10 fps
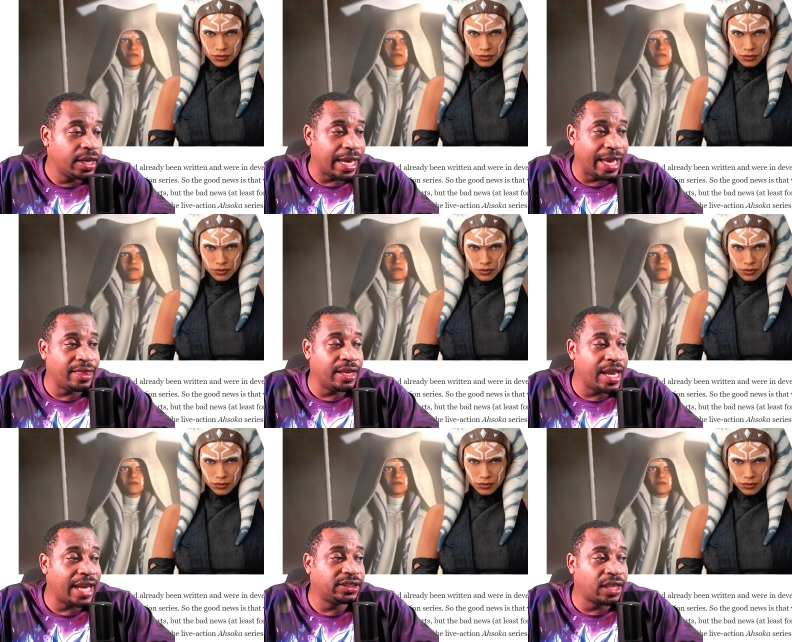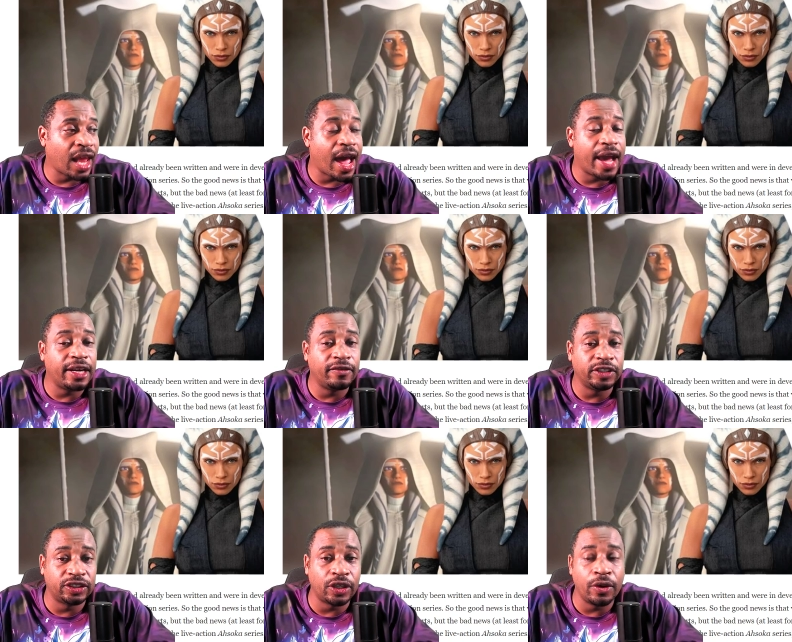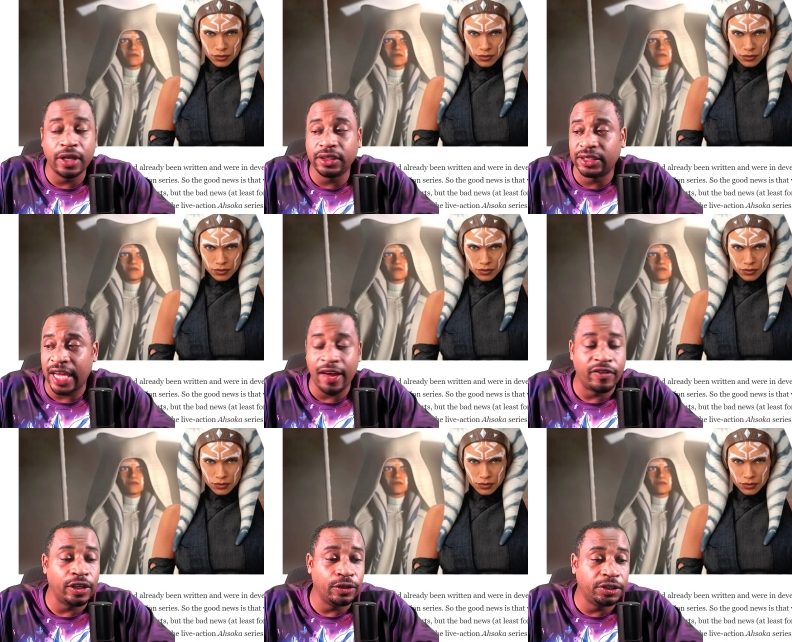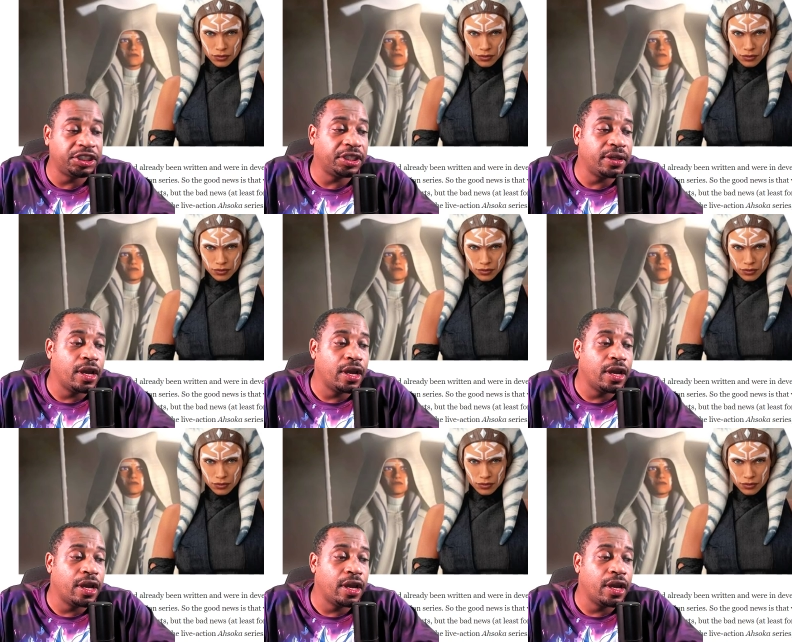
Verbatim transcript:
Speaker 1: in the next line of Ahsoka's evolution.